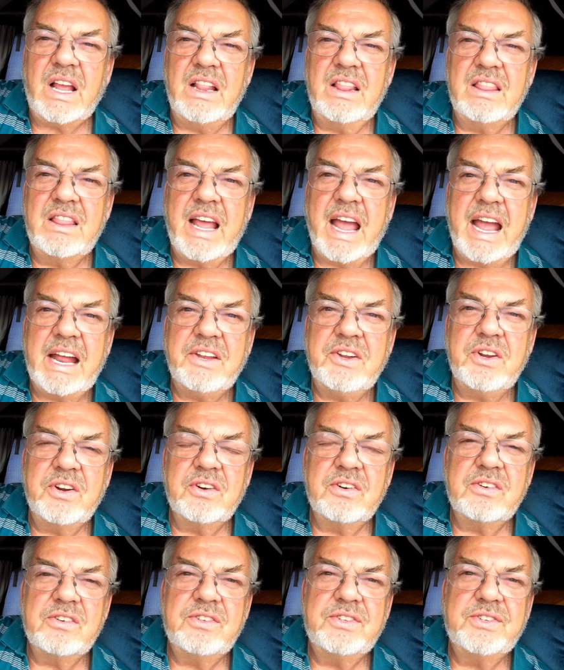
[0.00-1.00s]

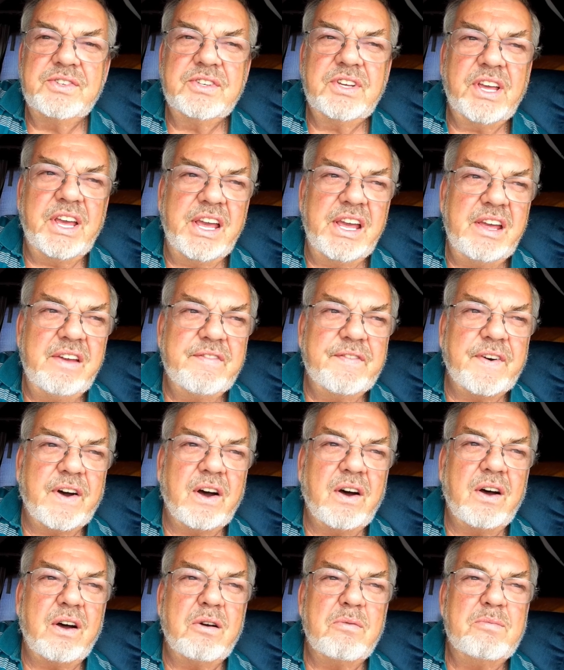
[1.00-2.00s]
lanyards, key
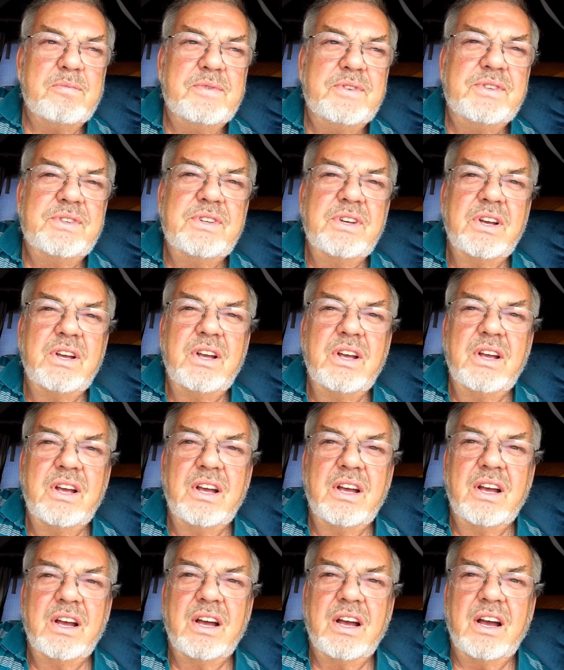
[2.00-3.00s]
fobs,
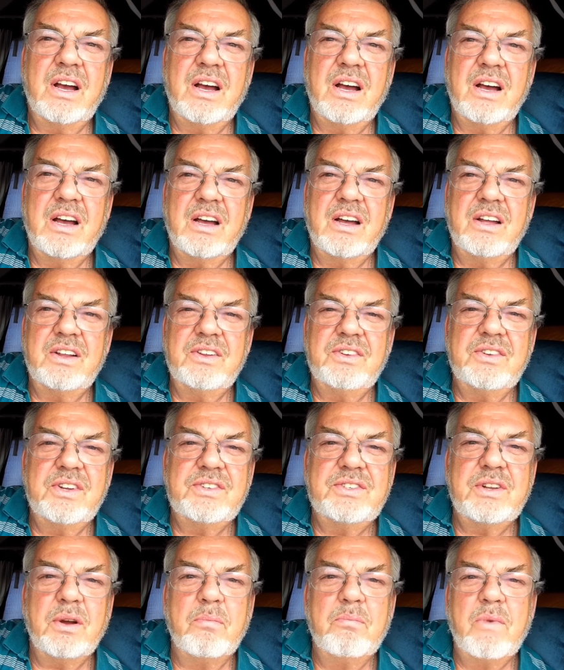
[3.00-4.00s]

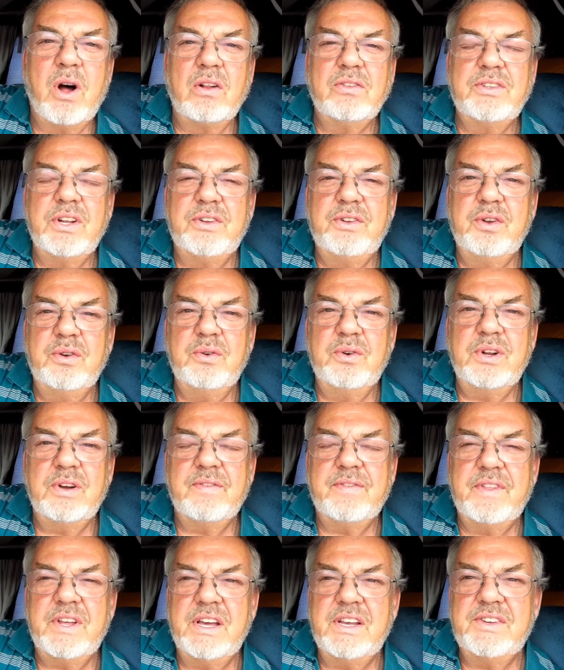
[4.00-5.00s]
just a multitude
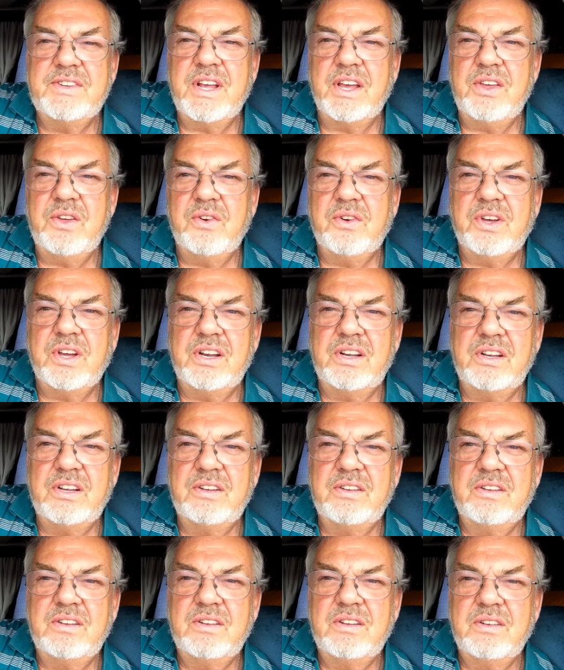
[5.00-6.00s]
of things that you can
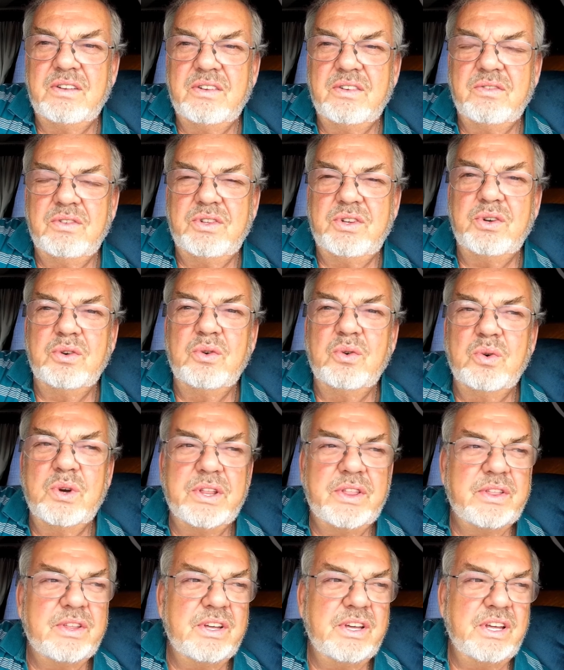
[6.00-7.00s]
do
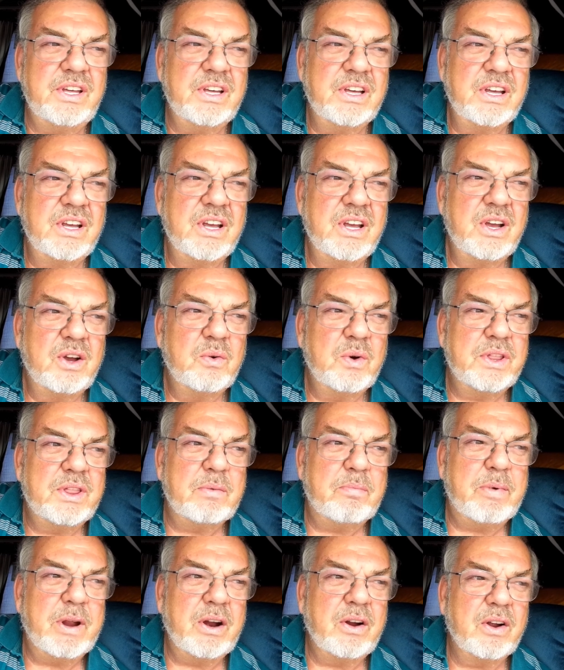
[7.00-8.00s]
with the
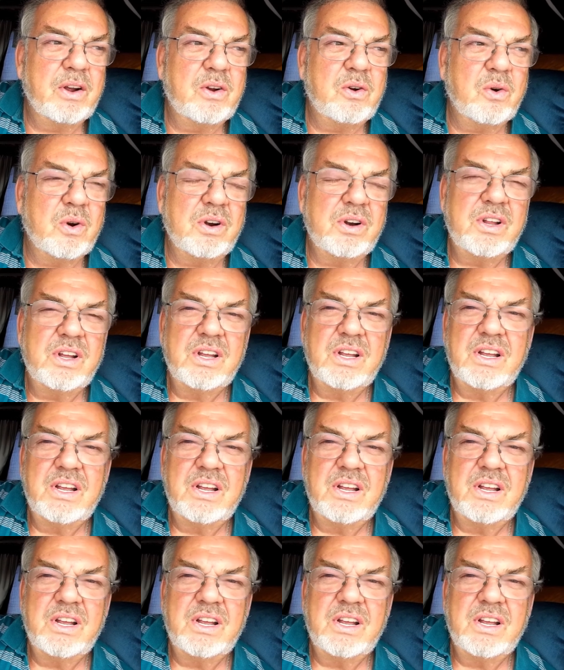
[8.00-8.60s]
paracord.